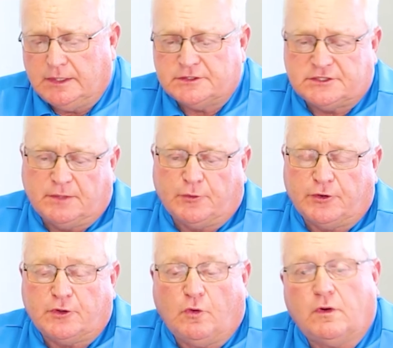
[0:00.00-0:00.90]

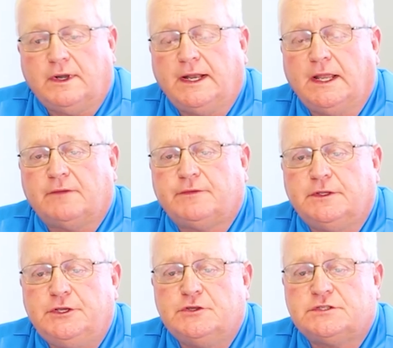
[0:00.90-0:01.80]
Similar to corn, they left
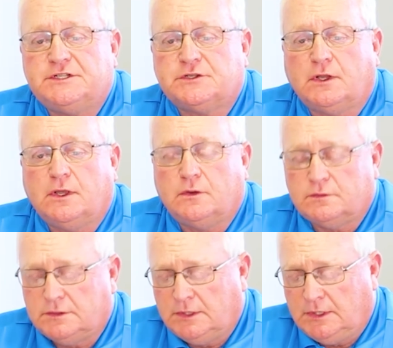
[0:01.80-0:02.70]
the usage
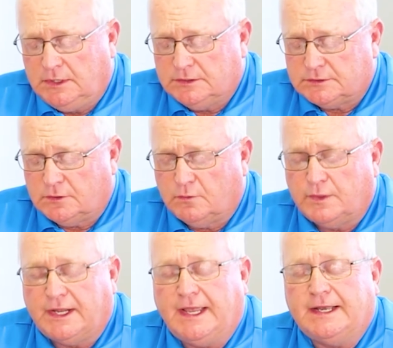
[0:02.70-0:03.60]
alone, so
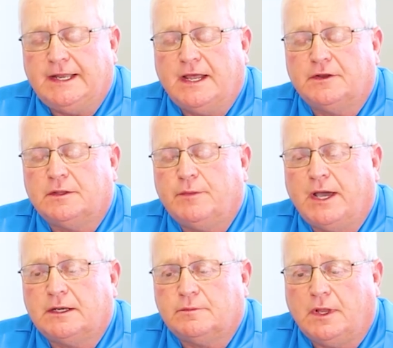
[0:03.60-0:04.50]
when they get down to the
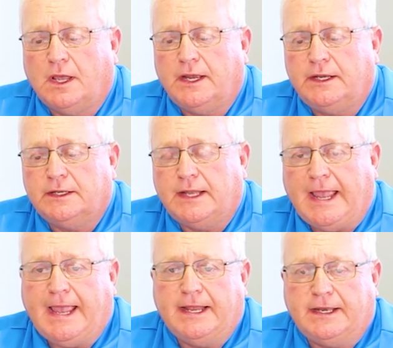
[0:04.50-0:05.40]
bottom line,
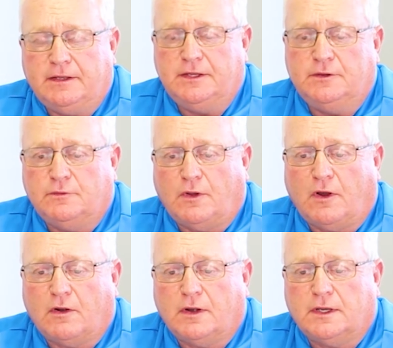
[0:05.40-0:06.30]

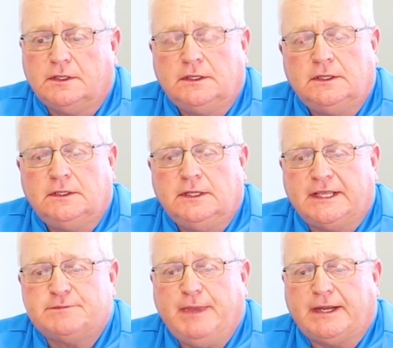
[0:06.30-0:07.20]
our
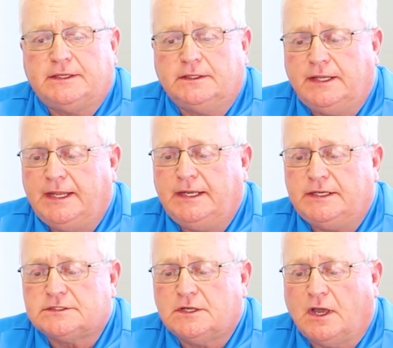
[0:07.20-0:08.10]
expected
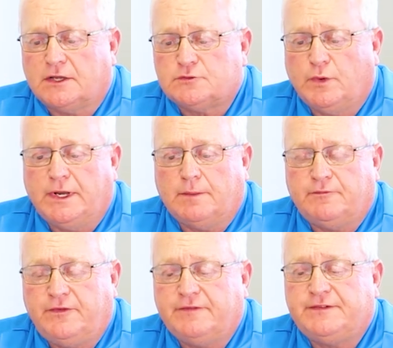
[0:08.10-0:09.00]
ending stocks went
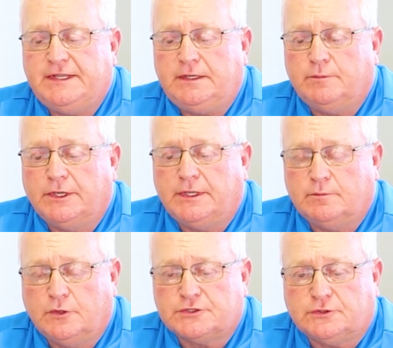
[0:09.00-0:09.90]
up 15
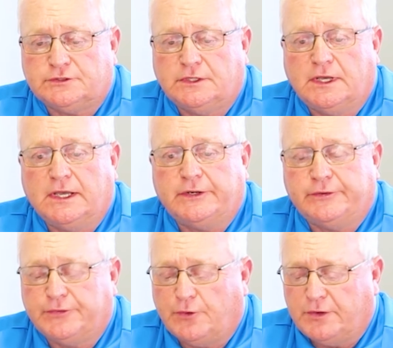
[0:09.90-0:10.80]
million bushel to
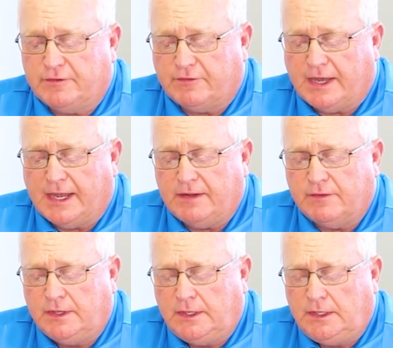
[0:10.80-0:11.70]

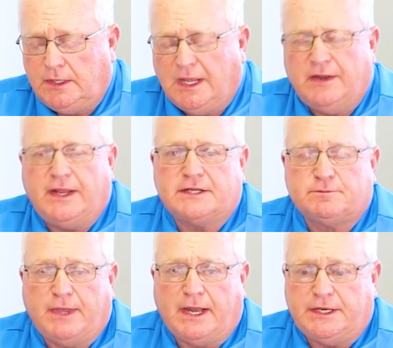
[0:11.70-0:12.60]
135, and that's
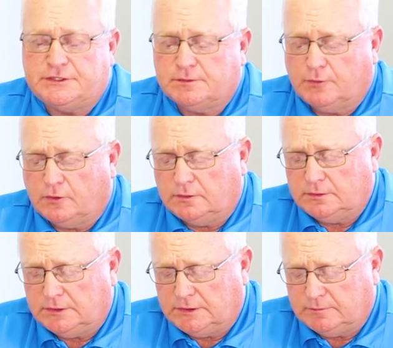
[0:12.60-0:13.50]
manageable.
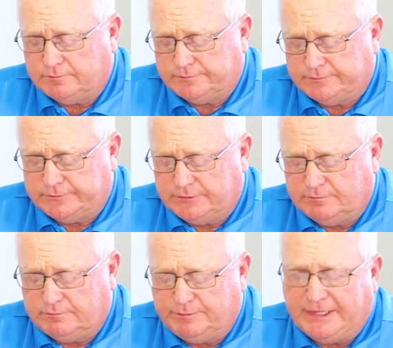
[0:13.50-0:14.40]

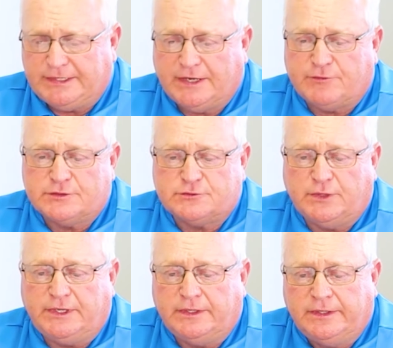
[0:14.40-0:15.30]
Big difference
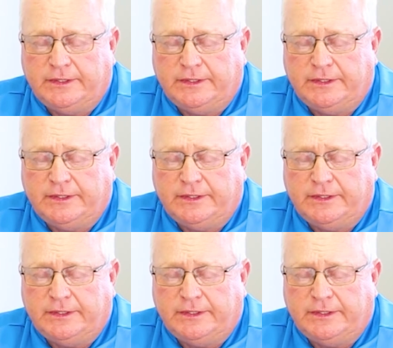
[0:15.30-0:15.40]
between